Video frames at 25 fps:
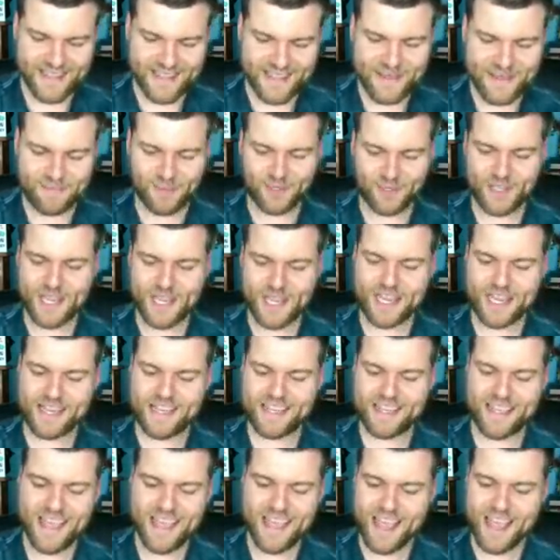Pulling
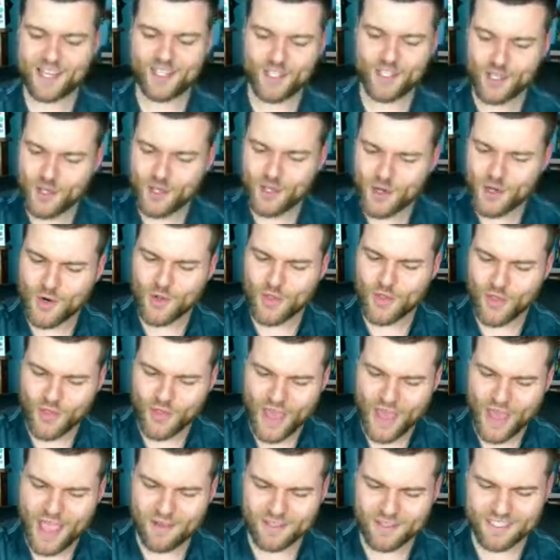a
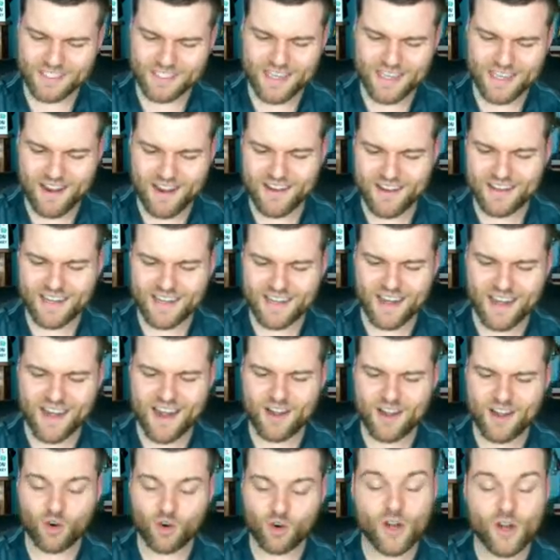$2,000
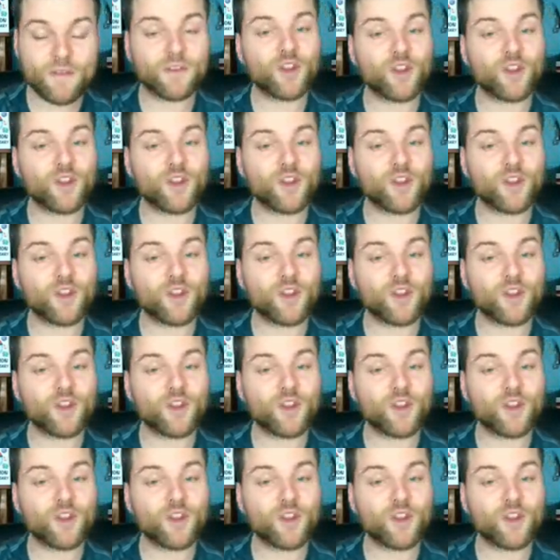card or even a